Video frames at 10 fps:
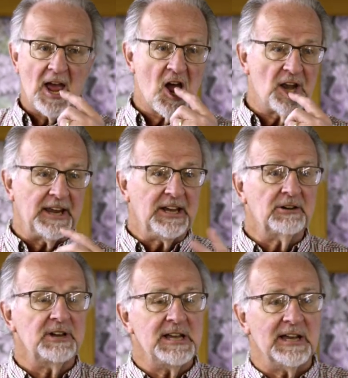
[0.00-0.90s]
And
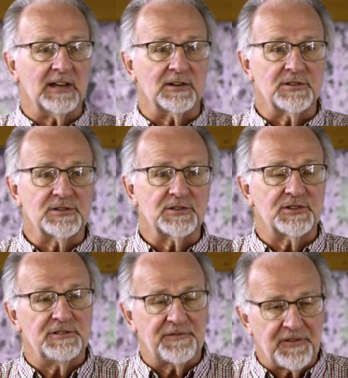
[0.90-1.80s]
here he is
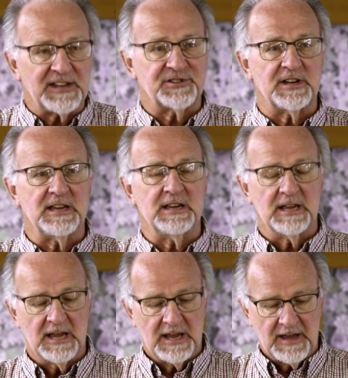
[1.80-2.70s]
confessing
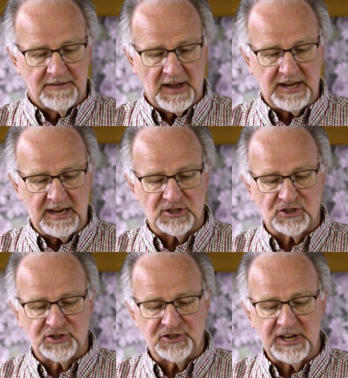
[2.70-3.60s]
that he has
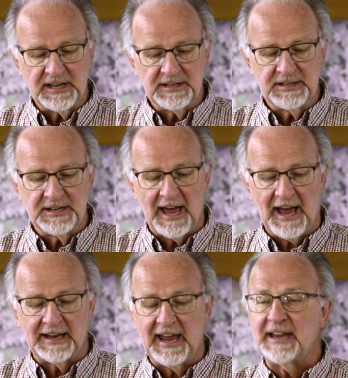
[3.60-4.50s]
sinned
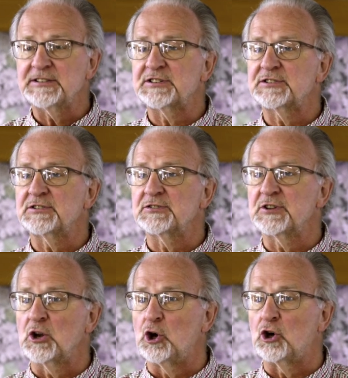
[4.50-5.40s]
against
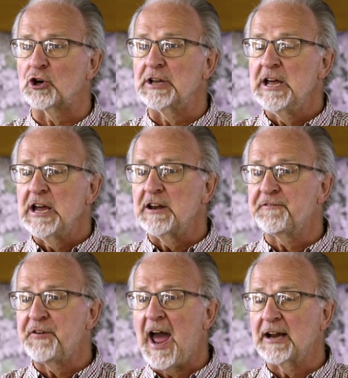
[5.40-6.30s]
the Lord. In
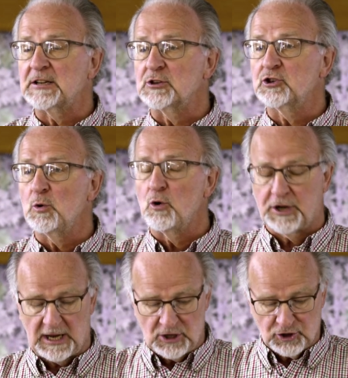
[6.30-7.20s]
fact, on two
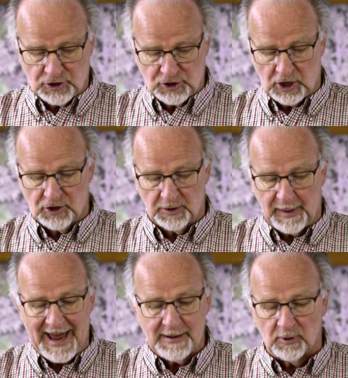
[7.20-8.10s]
occasions in the
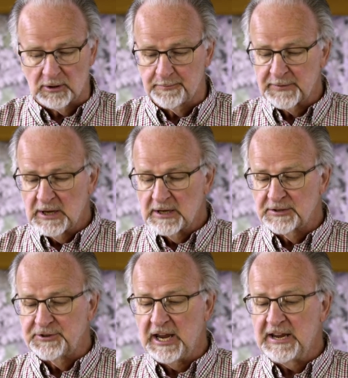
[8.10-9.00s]
Bible,
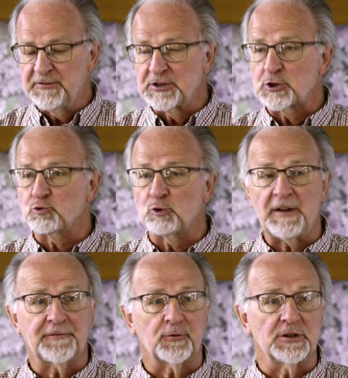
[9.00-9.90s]
David is
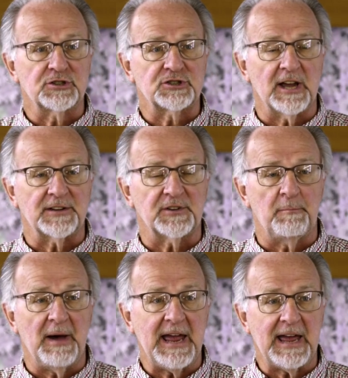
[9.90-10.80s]
referenced as a
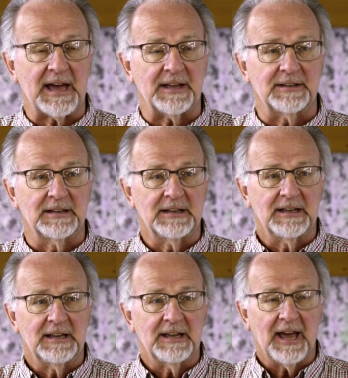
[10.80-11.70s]
man
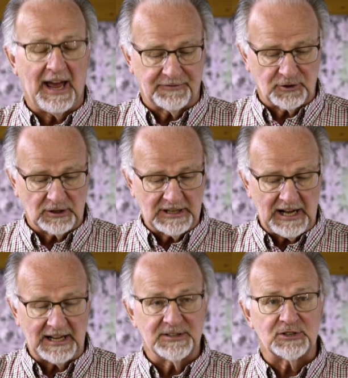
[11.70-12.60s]
after
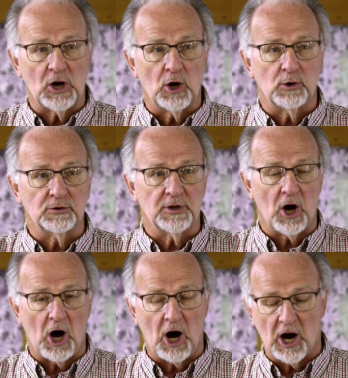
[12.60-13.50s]
God's own
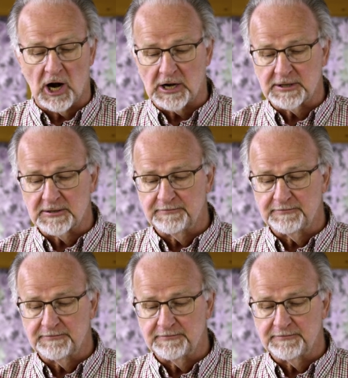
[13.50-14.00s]
heart.